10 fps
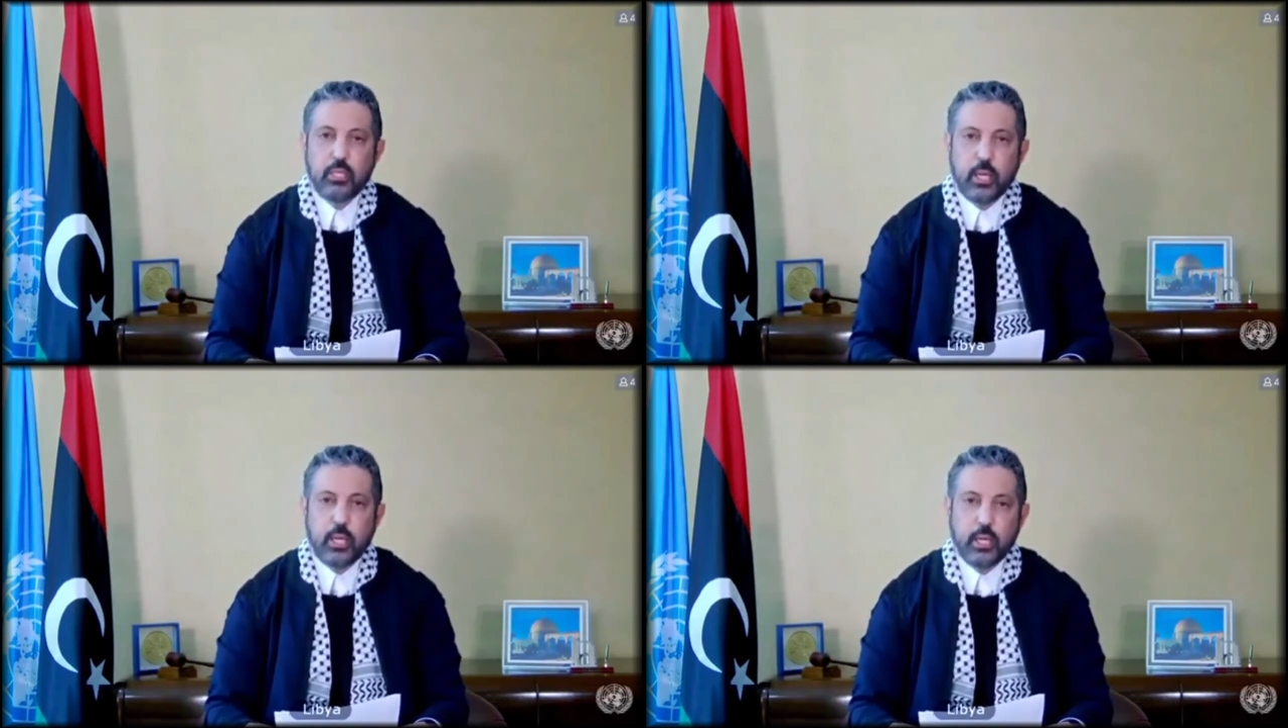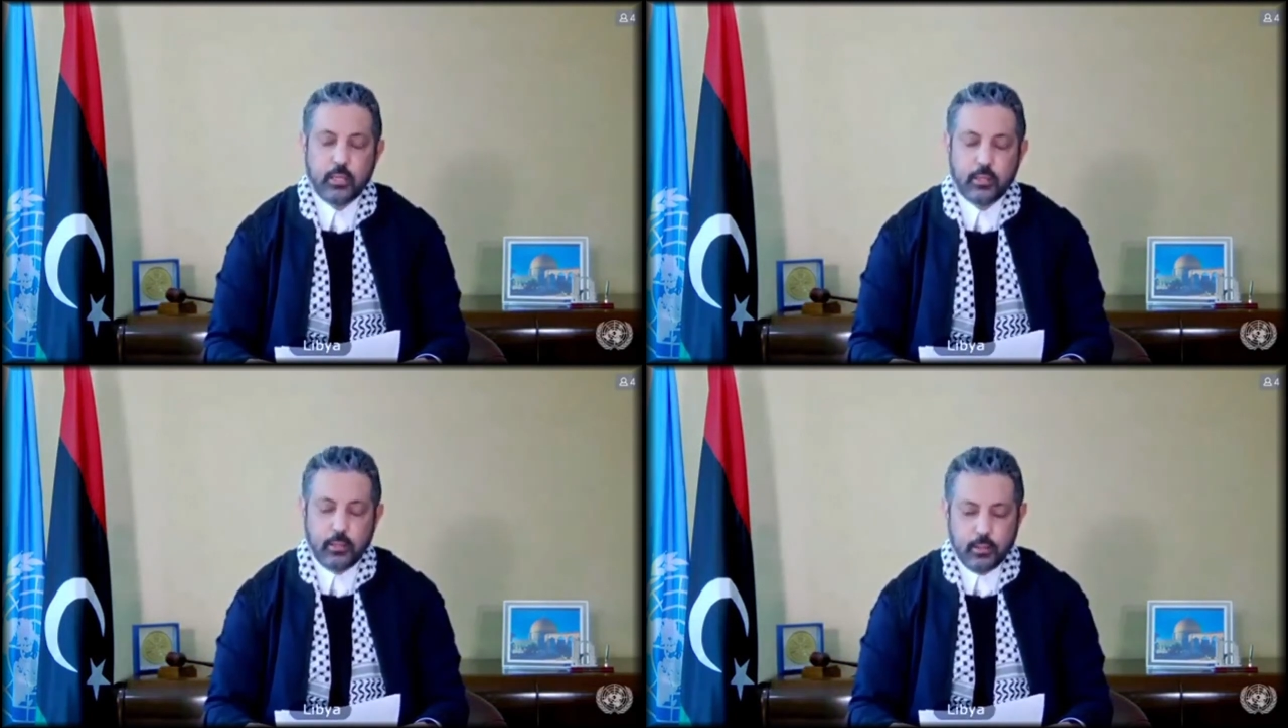And
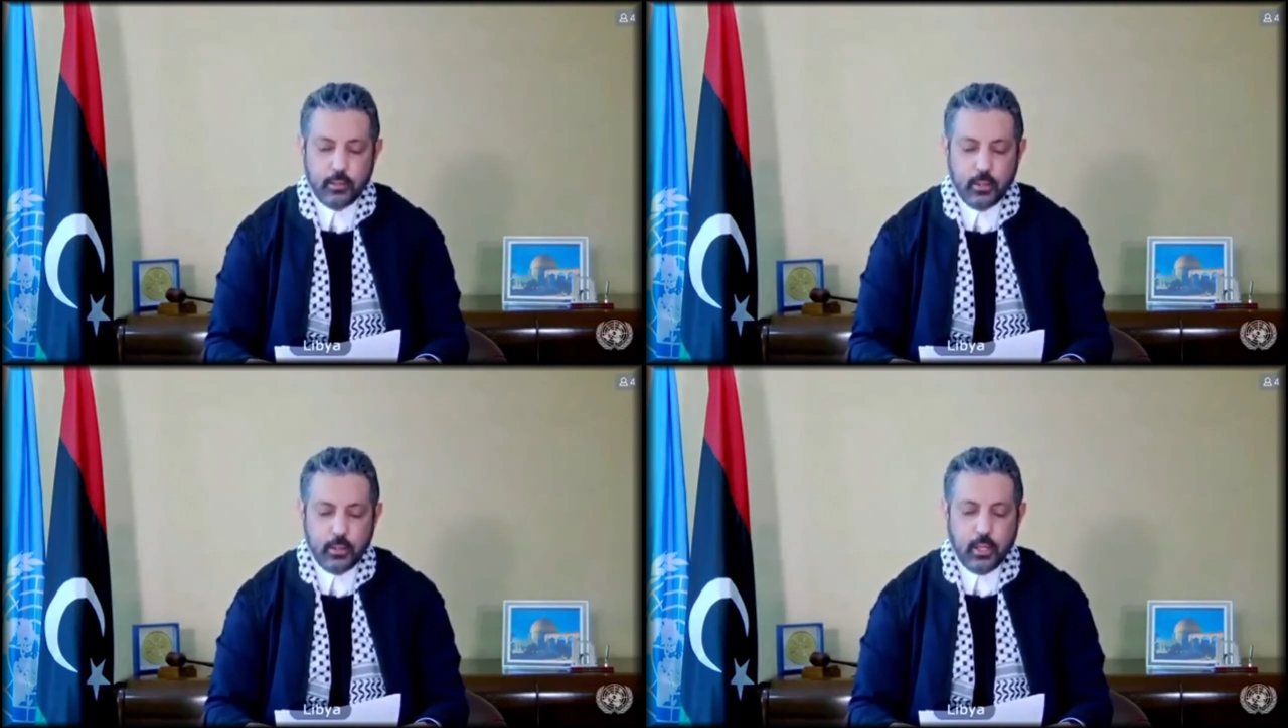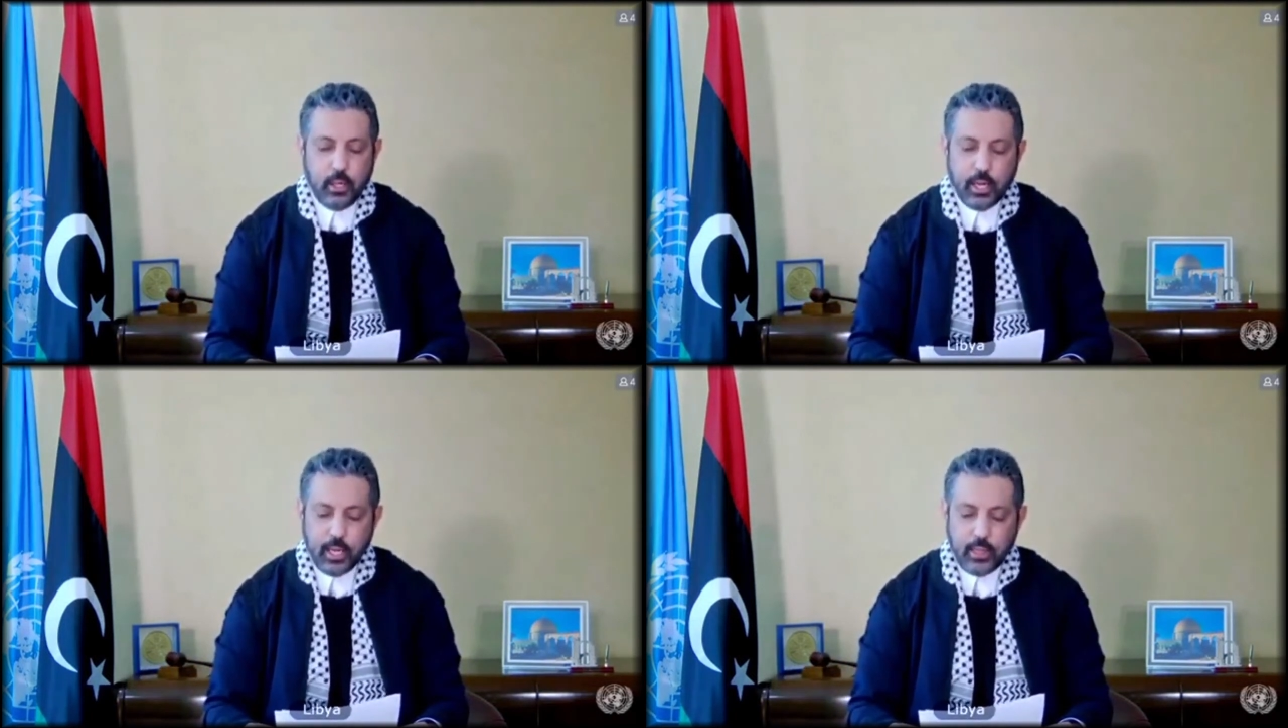we
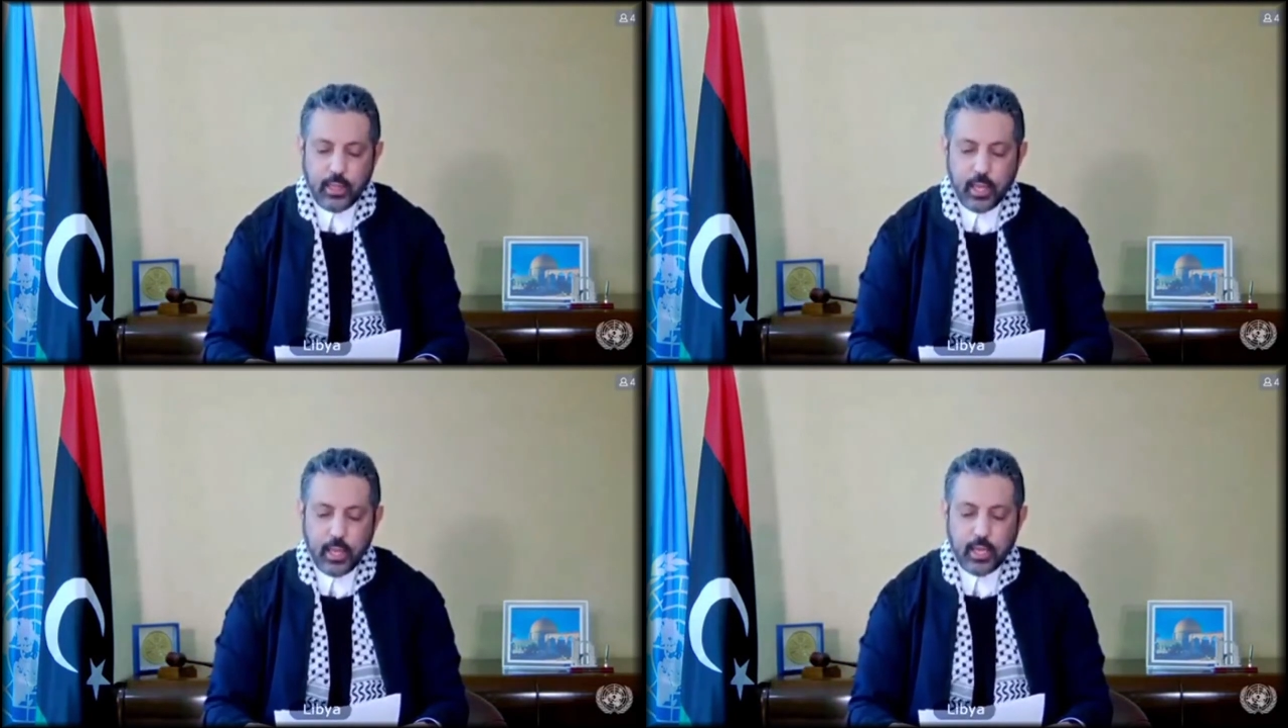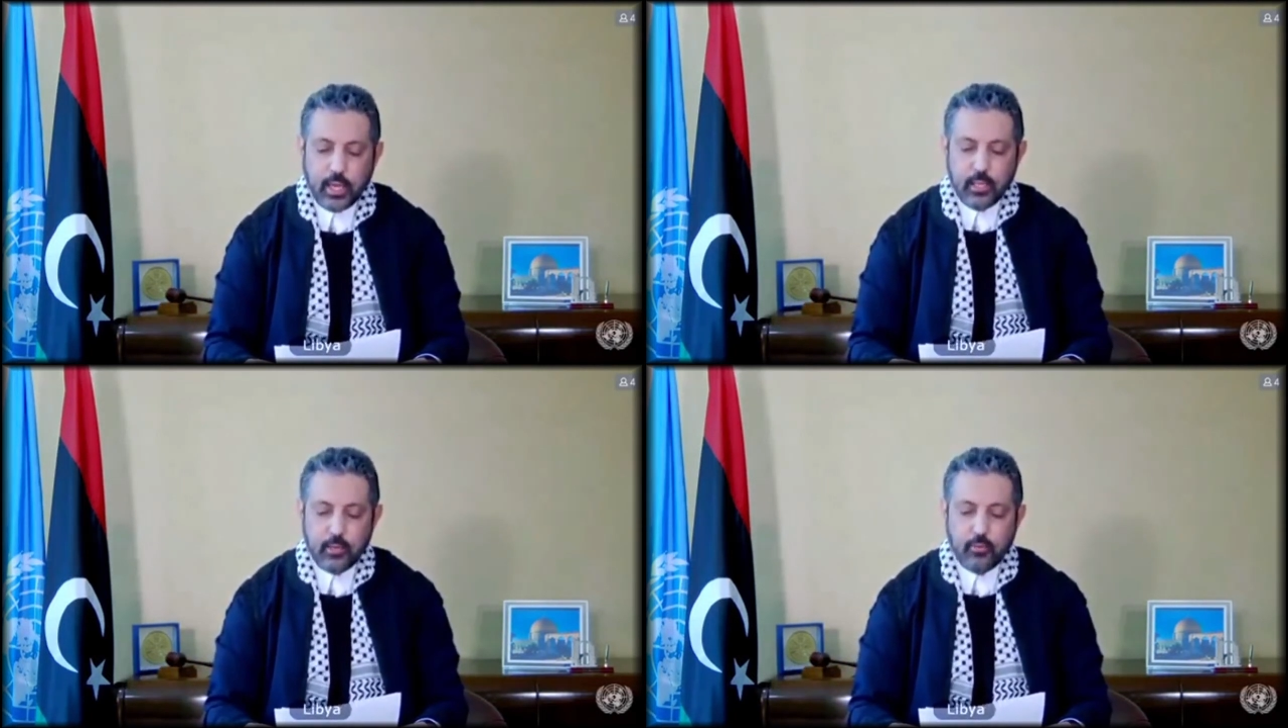are keen to
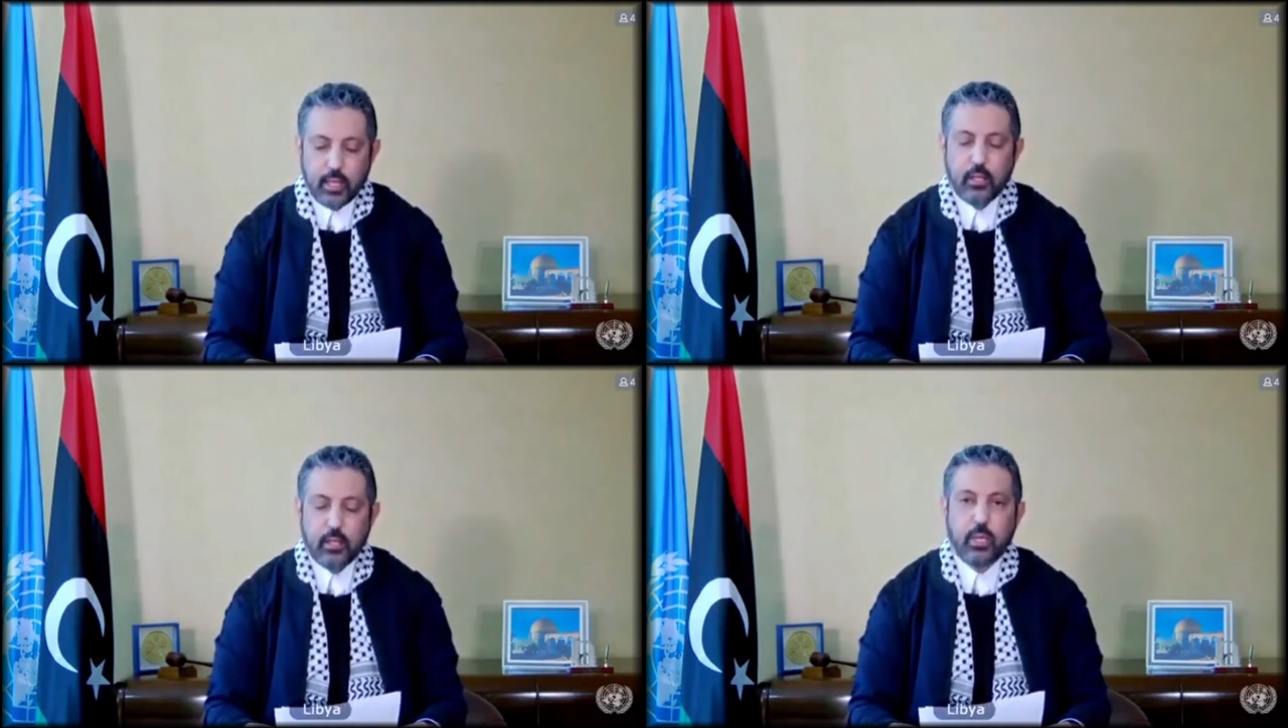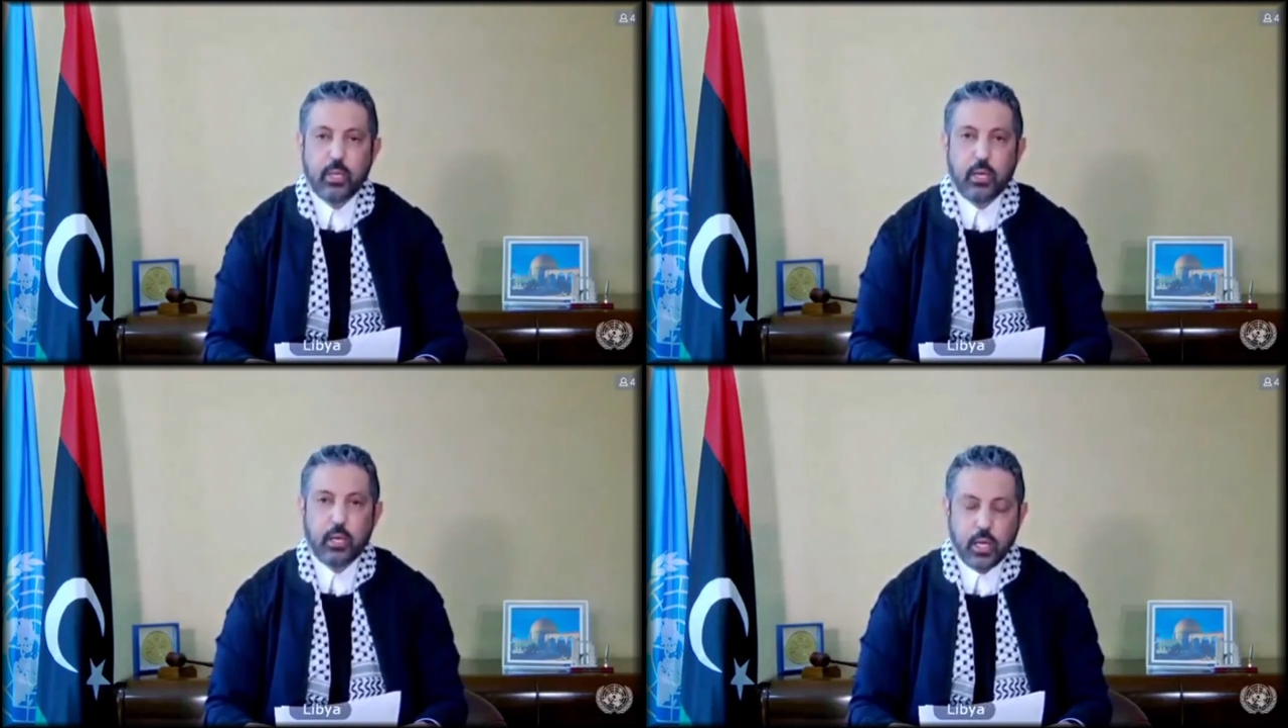hear the
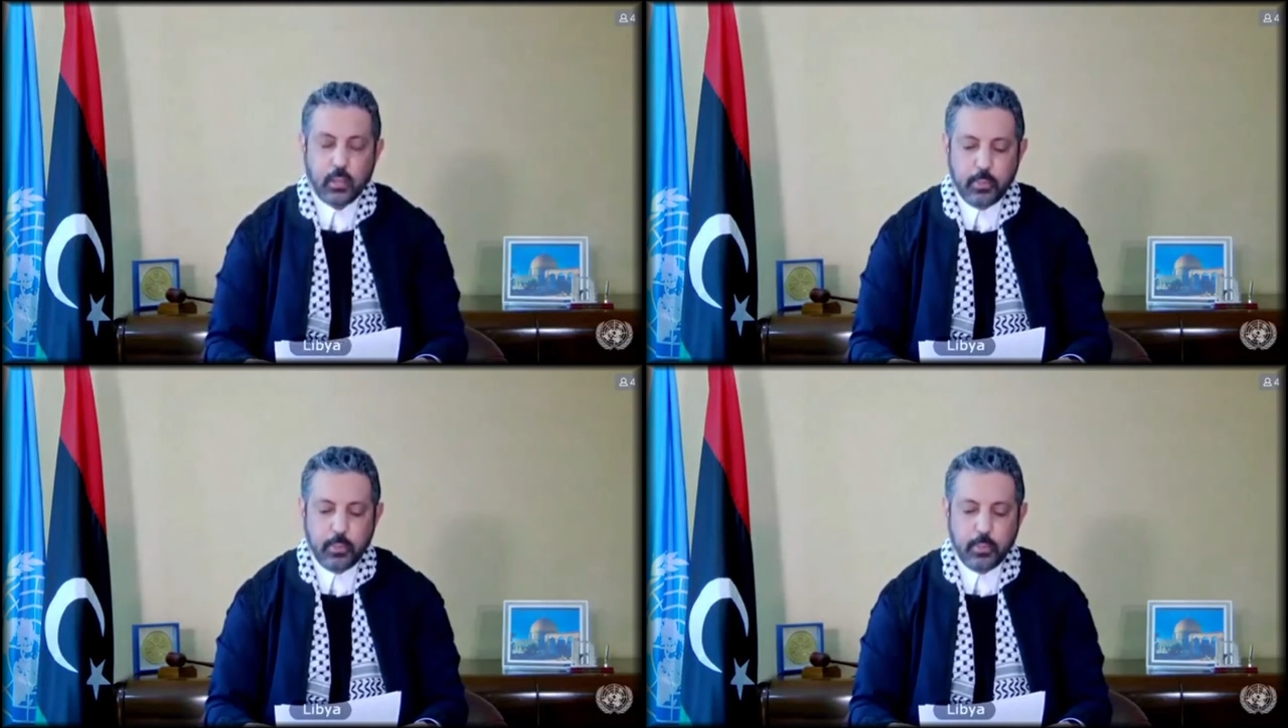names of